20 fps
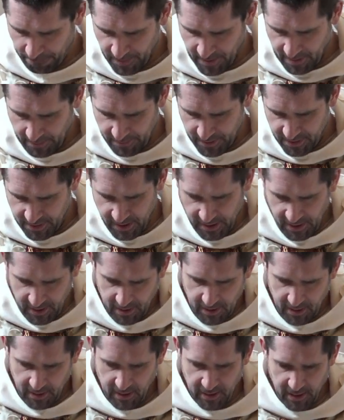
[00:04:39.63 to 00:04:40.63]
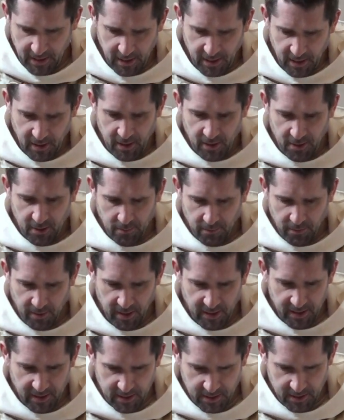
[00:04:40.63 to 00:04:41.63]
particularly the
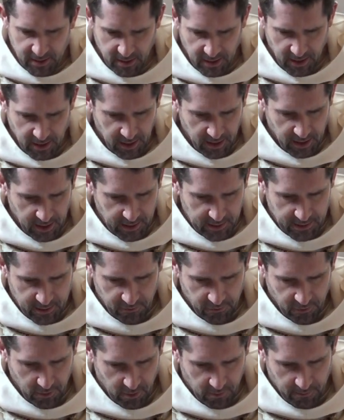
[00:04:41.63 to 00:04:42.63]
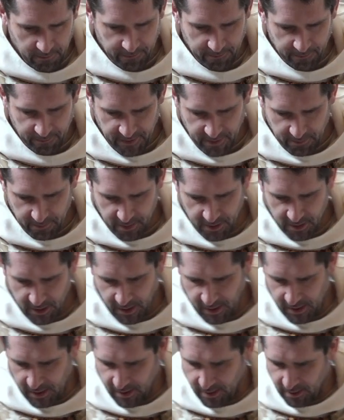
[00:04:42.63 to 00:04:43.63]
place he is from,
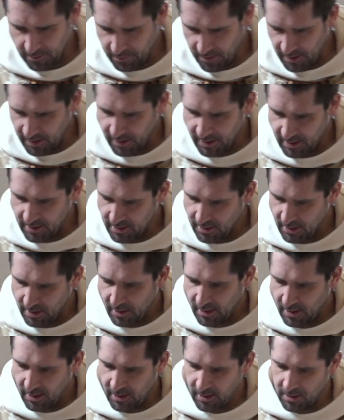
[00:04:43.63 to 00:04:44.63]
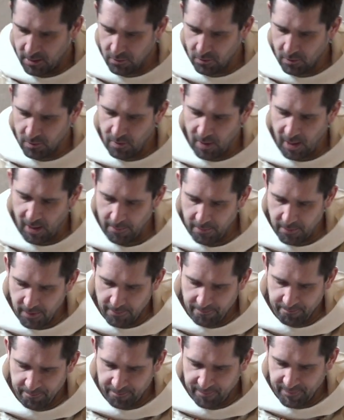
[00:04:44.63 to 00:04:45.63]
particularly the place he grew up.
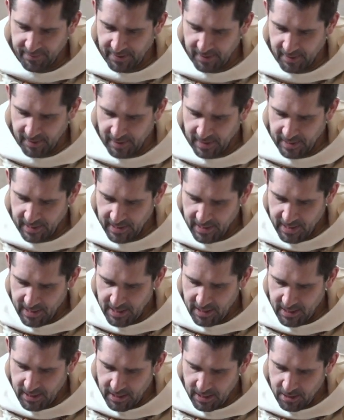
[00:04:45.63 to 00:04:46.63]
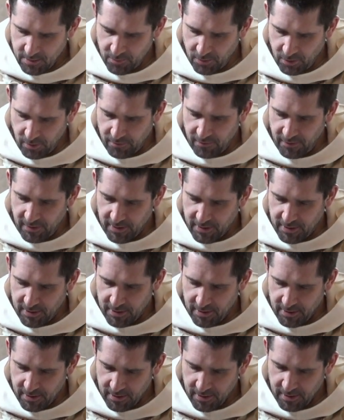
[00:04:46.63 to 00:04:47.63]
He says
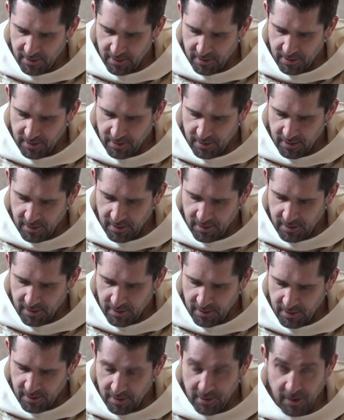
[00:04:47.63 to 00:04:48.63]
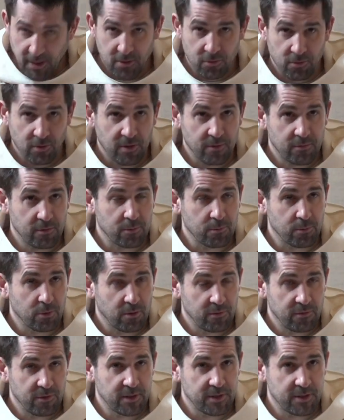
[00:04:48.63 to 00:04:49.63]
prophets, and that's relevant,
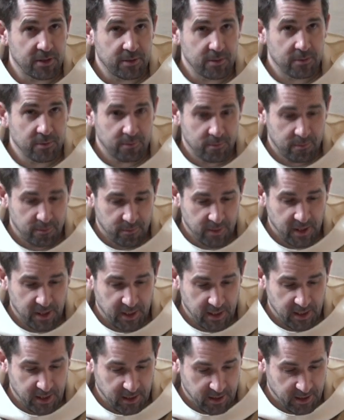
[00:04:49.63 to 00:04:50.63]
prophets being